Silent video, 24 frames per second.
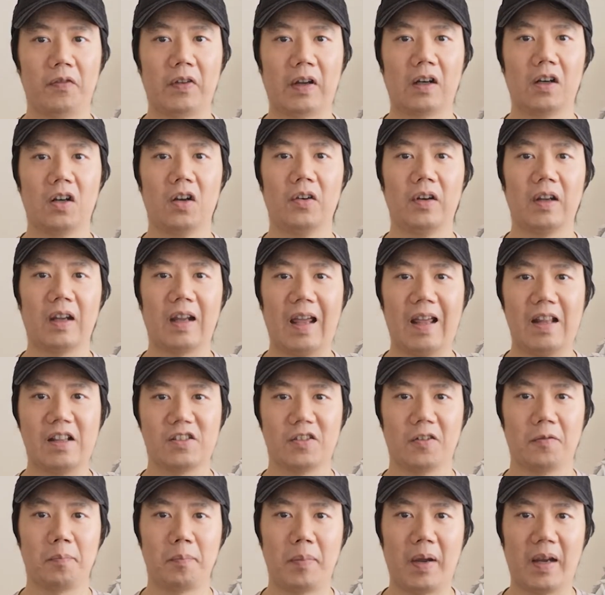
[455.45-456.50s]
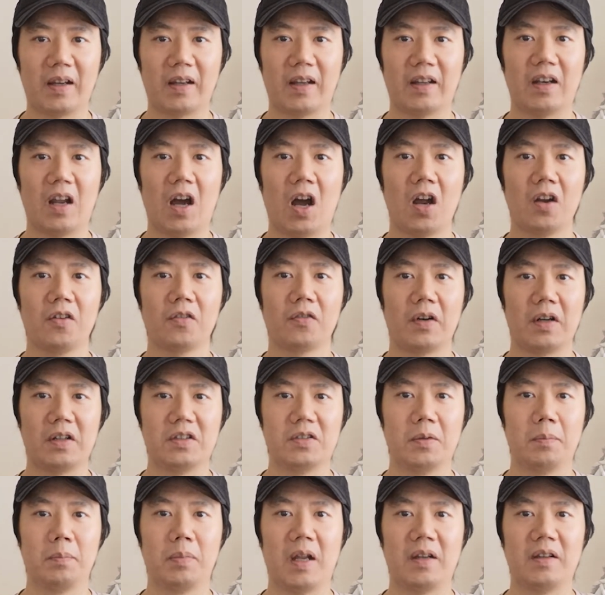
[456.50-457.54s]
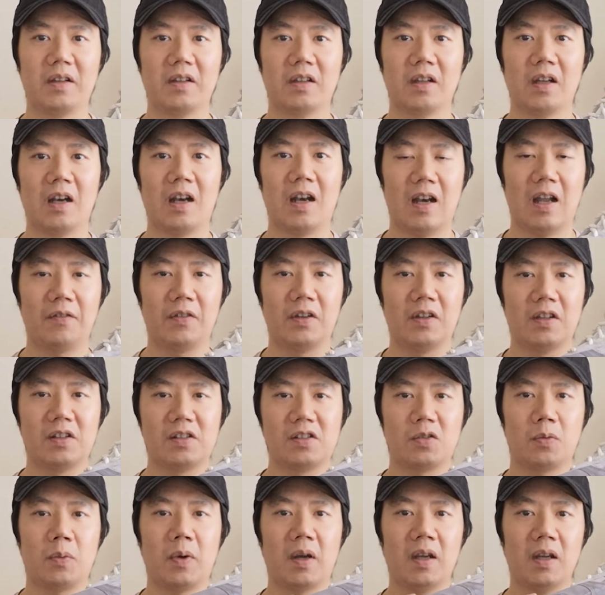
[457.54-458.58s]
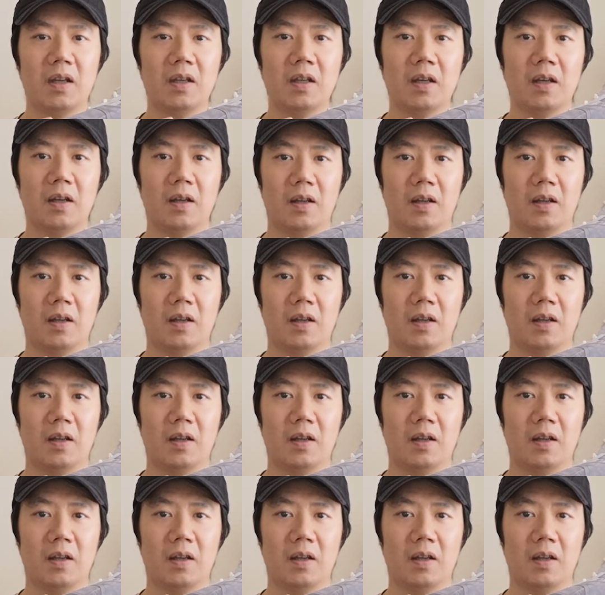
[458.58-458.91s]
including hints of pink and ivory to blend in the lavender suede.